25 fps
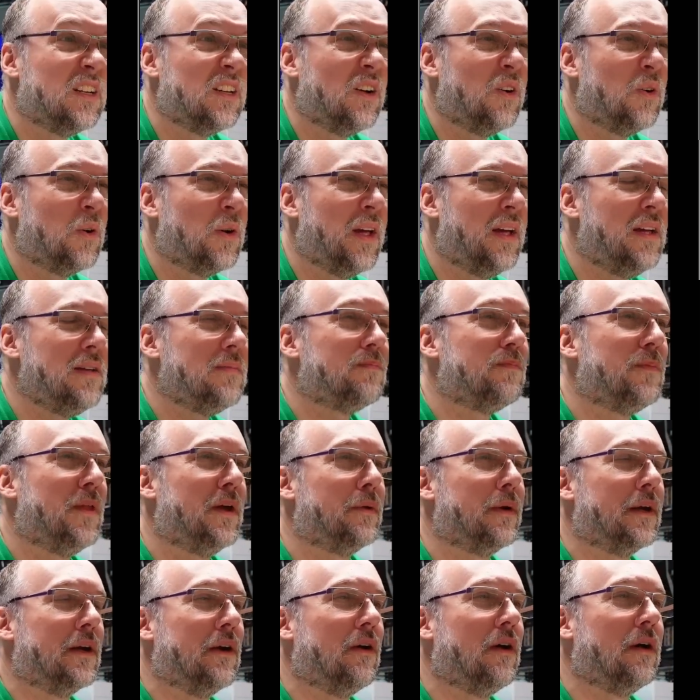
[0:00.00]
Okay, there
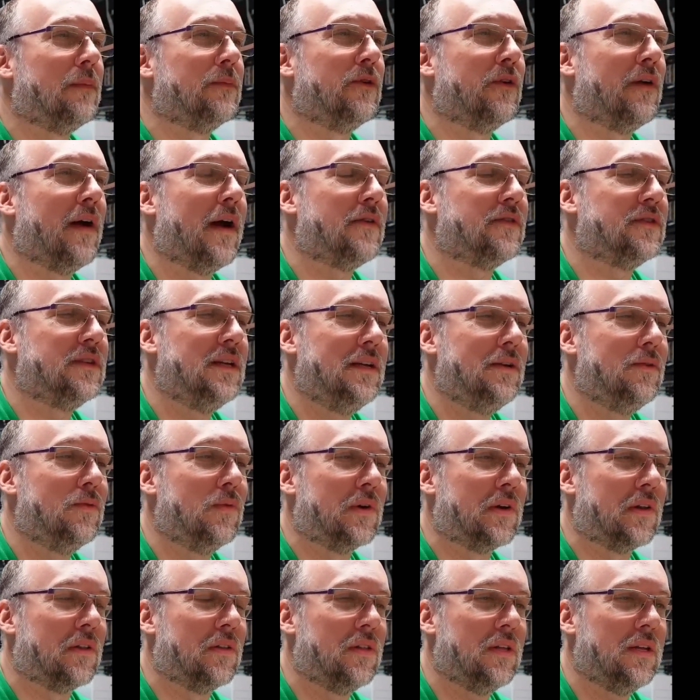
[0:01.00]
we go. I'm grounding
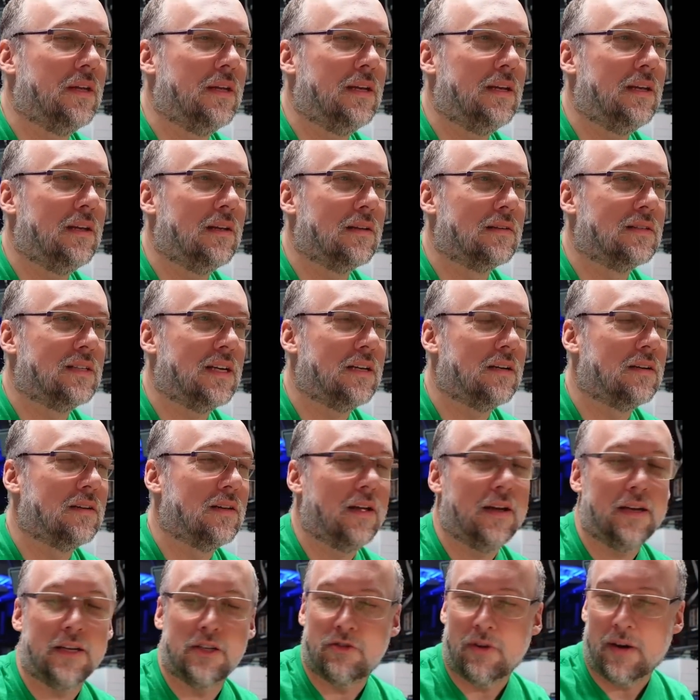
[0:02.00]
one of the data
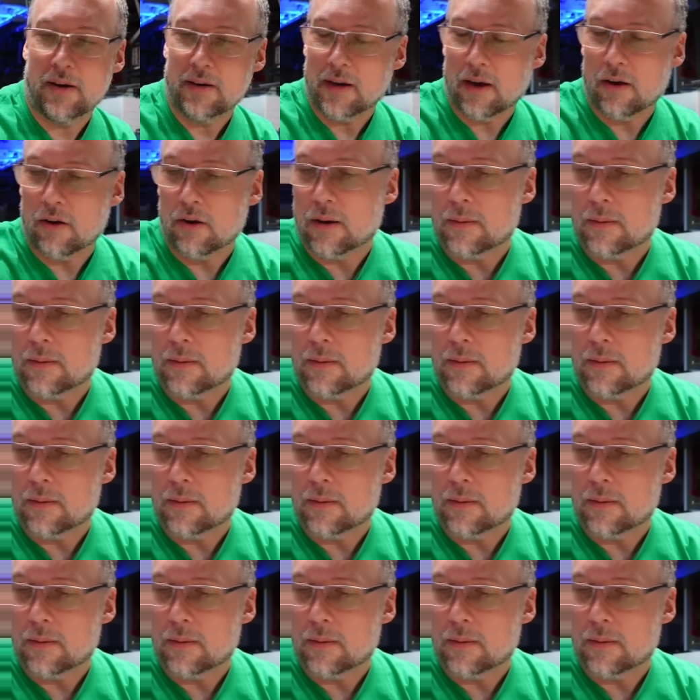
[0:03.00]
lines right now.